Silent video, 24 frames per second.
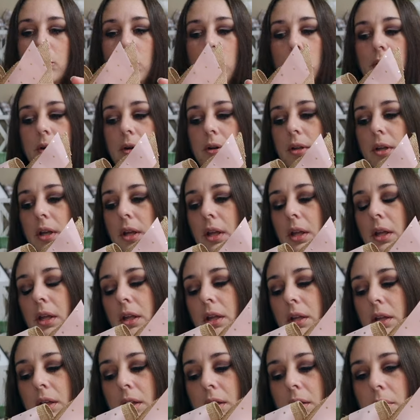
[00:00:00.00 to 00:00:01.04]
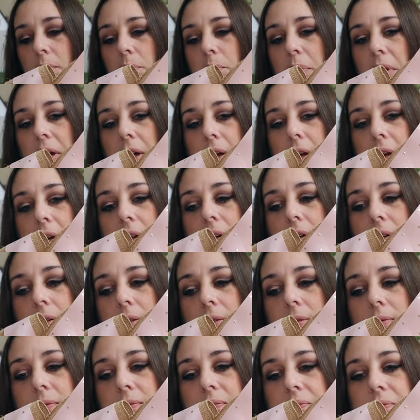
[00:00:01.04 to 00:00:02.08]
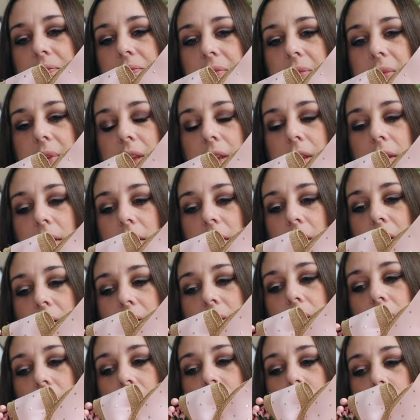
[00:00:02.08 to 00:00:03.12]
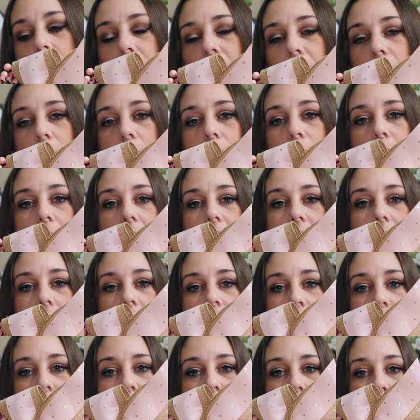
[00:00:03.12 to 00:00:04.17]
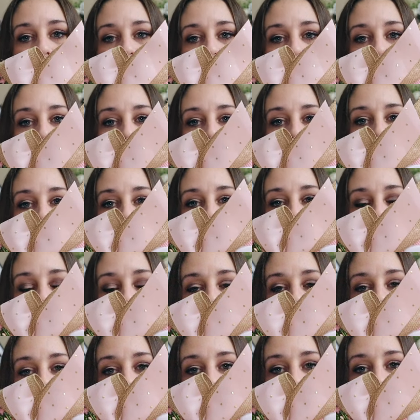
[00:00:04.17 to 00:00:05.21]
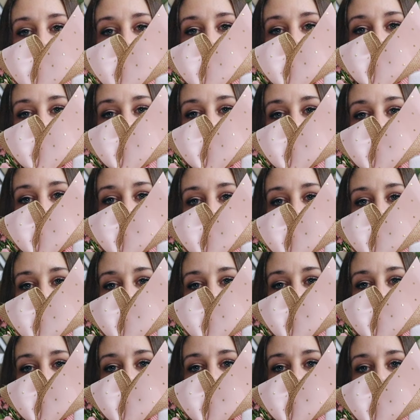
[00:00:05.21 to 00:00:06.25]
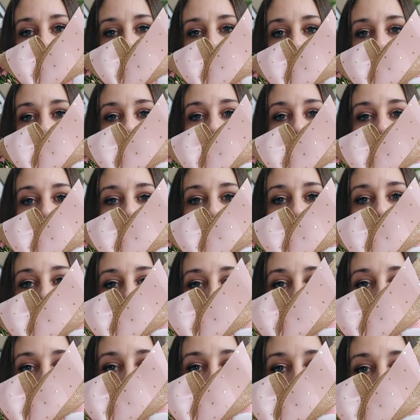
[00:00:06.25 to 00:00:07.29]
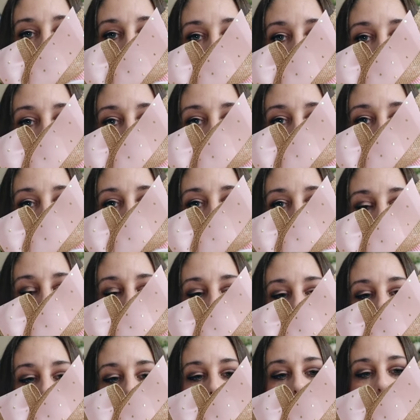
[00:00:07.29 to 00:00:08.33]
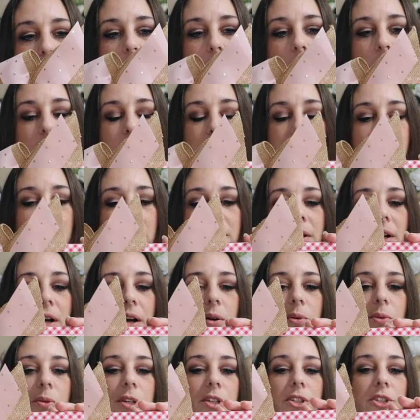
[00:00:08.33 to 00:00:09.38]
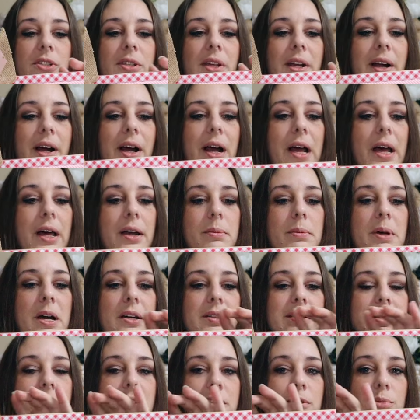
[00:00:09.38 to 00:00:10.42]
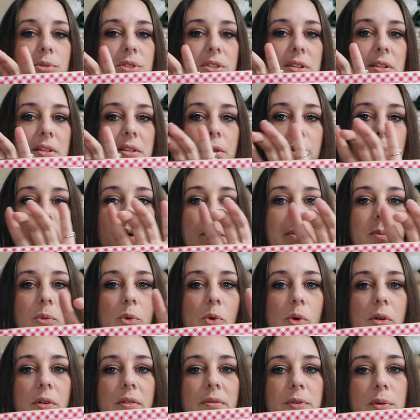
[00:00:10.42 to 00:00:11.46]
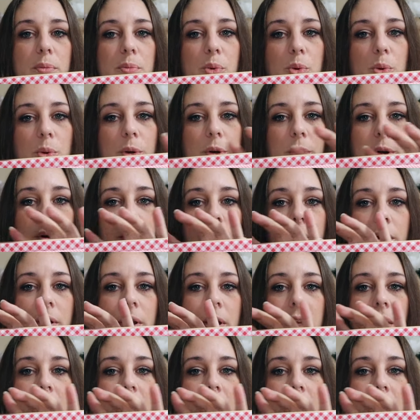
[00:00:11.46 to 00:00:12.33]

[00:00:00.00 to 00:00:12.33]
board. But I think the bow and the florals on this help to take up some of that space. The only thing that I wish that I had about this was a little bit more of a border